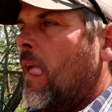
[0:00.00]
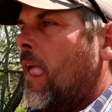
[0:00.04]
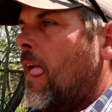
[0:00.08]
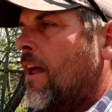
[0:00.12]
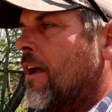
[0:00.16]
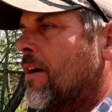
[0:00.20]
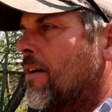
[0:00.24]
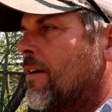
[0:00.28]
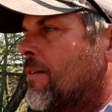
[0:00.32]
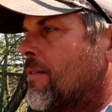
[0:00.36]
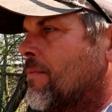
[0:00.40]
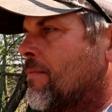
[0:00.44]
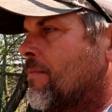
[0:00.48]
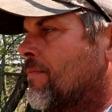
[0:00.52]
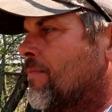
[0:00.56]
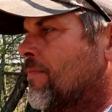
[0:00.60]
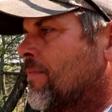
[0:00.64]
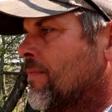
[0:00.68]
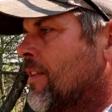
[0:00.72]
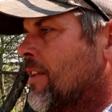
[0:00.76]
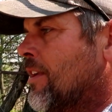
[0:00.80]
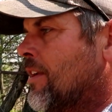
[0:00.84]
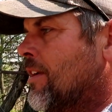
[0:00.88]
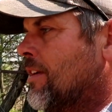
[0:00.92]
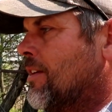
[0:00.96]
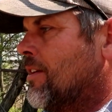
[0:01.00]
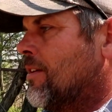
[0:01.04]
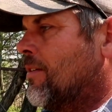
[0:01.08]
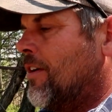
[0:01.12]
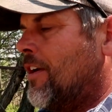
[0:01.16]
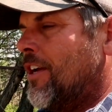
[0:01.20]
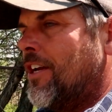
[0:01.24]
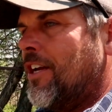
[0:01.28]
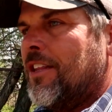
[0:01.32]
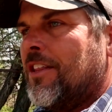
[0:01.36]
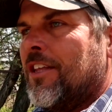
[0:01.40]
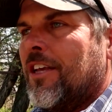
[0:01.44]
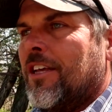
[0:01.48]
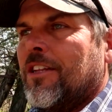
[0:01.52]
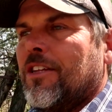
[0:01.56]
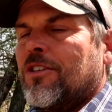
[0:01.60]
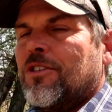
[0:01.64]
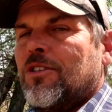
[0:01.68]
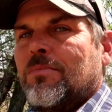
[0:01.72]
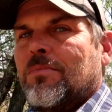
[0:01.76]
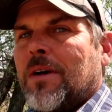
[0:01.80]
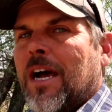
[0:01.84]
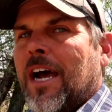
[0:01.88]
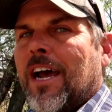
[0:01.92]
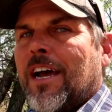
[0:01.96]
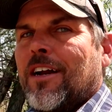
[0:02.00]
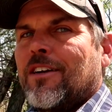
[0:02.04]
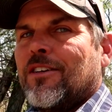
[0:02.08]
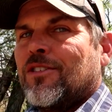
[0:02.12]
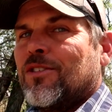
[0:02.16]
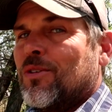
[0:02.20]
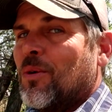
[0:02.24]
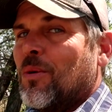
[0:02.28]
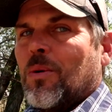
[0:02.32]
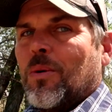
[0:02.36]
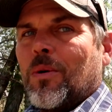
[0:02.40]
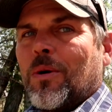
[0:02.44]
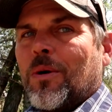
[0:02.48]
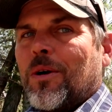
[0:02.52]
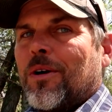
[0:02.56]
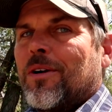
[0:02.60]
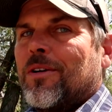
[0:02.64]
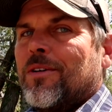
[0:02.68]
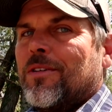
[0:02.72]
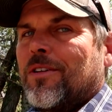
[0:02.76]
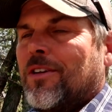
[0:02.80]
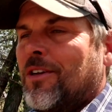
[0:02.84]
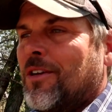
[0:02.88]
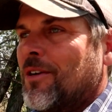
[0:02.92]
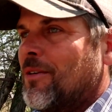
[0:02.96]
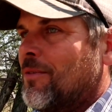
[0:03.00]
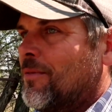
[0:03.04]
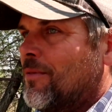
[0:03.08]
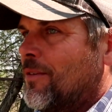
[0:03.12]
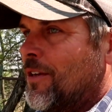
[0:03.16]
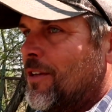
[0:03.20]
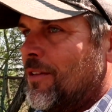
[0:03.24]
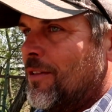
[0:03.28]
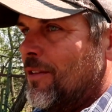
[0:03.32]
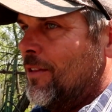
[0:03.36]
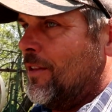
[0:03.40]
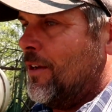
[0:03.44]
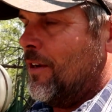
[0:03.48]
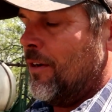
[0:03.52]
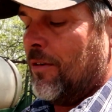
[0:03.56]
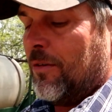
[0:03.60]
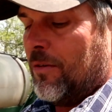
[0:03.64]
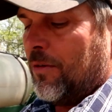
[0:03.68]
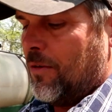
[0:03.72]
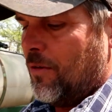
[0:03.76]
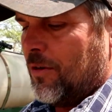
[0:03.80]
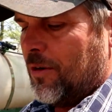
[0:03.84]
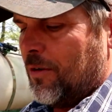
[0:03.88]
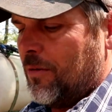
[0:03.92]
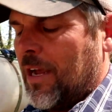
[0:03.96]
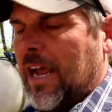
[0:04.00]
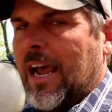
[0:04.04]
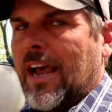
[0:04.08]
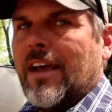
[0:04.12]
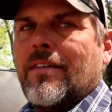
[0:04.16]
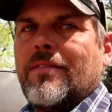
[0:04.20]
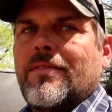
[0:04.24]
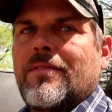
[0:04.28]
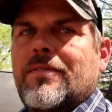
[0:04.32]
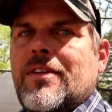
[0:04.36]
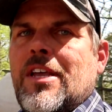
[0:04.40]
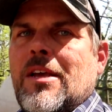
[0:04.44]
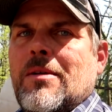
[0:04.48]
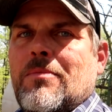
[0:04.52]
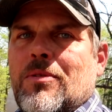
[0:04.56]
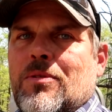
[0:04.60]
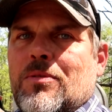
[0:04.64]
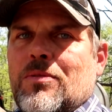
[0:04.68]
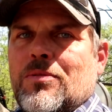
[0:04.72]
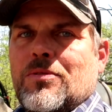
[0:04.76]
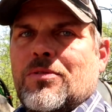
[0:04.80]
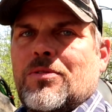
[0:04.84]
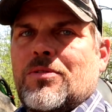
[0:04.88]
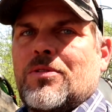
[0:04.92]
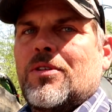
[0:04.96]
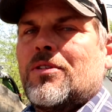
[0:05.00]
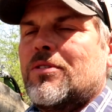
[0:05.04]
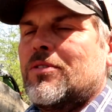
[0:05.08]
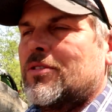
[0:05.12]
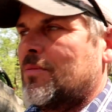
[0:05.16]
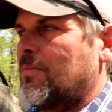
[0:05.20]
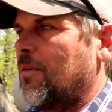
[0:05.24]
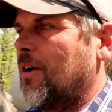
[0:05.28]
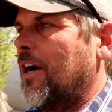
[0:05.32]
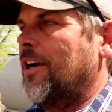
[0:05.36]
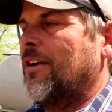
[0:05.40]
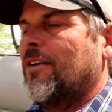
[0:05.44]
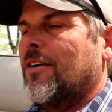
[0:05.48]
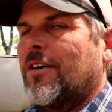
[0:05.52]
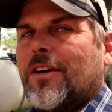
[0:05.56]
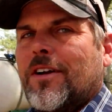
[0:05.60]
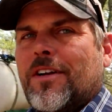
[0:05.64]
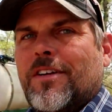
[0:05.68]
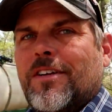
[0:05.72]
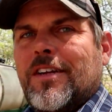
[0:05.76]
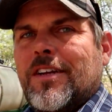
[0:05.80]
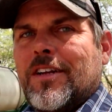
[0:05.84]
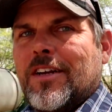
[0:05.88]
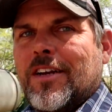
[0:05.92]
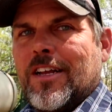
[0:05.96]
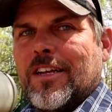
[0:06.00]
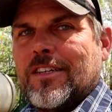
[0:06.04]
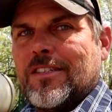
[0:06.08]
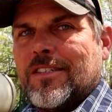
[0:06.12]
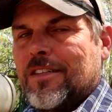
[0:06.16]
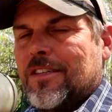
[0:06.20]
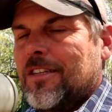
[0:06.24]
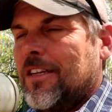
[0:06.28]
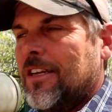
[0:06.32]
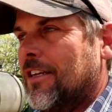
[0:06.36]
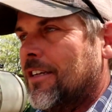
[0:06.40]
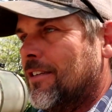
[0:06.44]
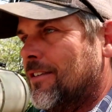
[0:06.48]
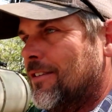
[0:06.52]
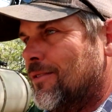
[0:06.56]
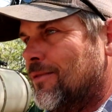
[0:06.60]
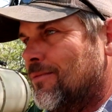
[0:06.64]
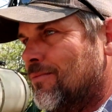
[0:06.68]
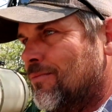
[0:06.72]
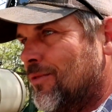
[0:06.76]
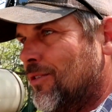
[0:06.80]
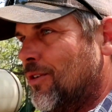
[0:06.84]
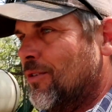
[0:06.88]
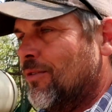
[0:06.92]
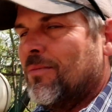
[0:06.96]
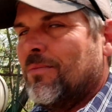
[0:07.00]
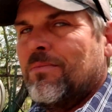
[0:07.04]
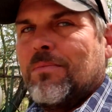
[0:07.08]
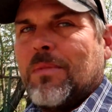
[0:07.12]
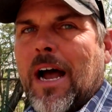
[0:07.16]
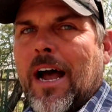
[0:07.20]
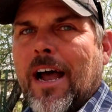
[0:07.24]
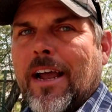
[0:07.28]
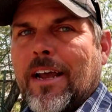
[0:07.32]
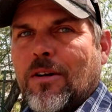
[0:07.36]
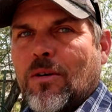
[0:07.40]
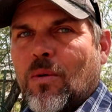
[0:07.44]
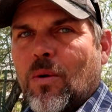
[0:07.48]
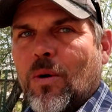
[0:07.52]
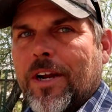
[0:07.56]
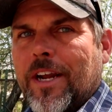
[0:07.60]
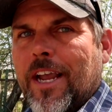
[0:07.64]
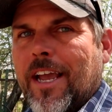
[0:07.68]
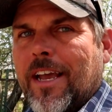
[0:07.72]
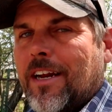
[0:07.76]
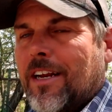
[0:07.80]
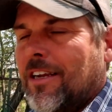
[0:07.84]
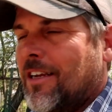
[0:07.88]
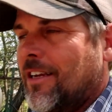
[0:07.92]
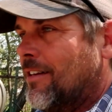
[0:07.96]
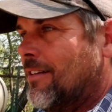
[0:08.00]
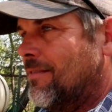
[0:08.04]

You know, anything that you buy at a store, you know, they're going to have chemicals sprayed on it unless that you're buying organic.